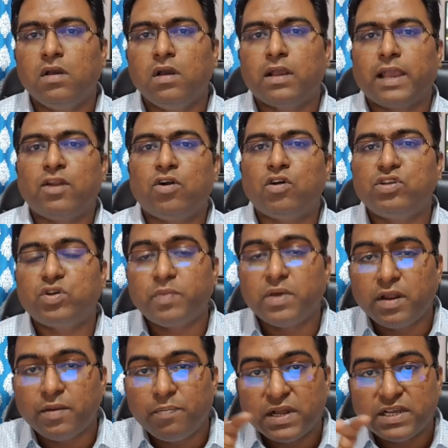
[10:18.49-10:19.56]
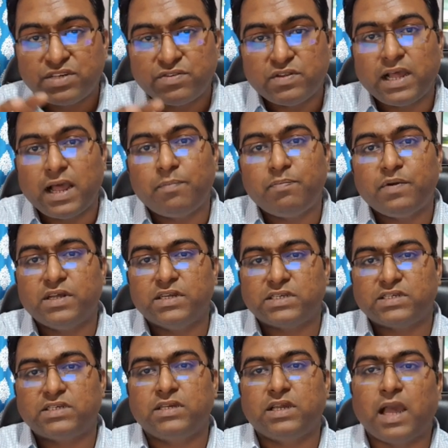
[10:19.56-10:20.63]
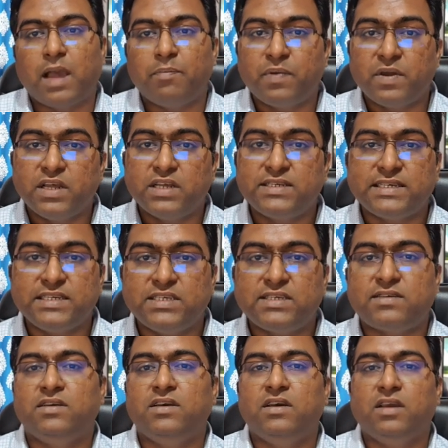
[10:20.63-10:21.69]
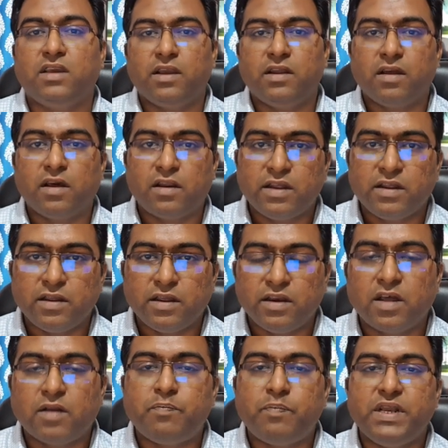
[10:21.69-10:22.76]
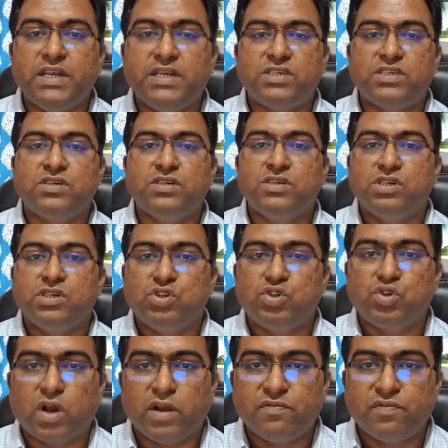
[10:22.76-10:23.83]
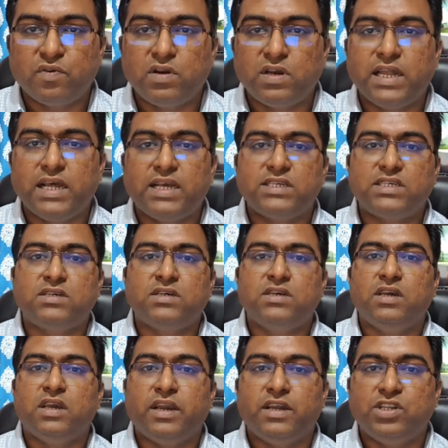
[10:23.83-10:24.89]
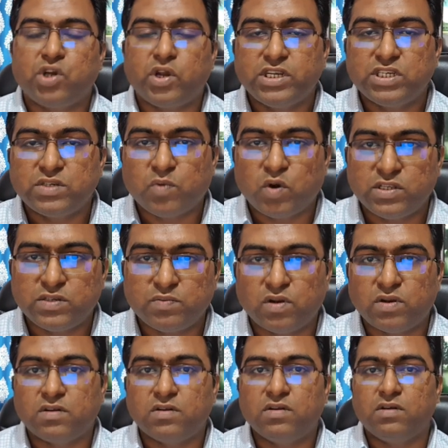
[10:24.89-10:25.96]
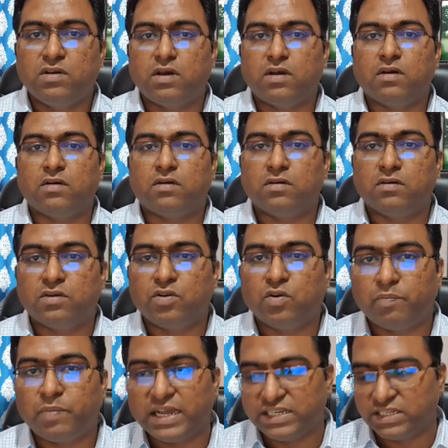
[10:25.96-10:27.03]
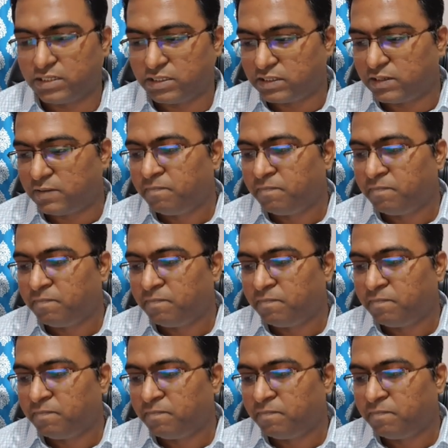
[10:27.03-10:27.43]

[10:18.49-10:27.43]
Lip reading: can also be replaced with happiness. Happiness is inner peace, joyfulness, enjoying small pleasures.